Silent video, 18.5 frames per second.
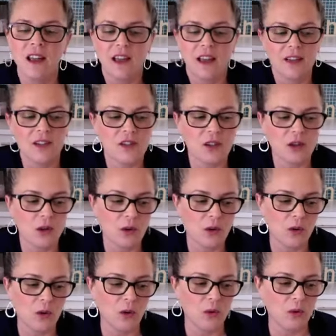and
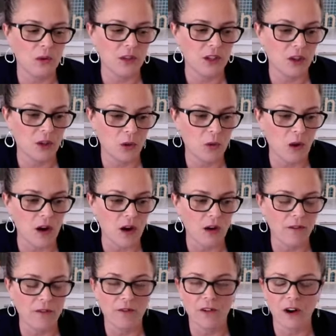so you know
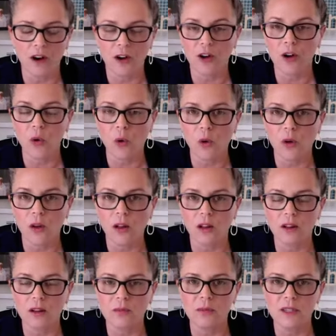our our
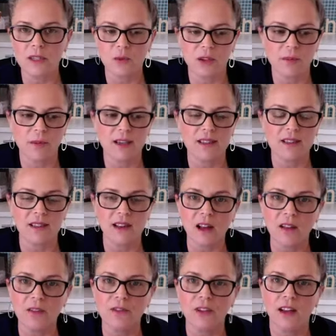goal between
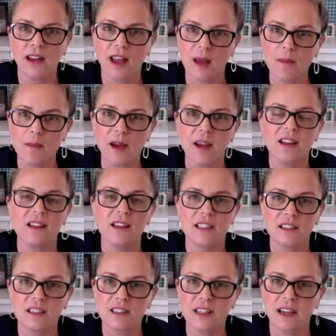myself and Emma and
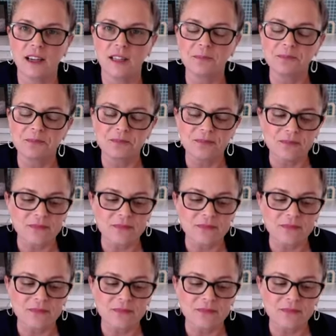Delia.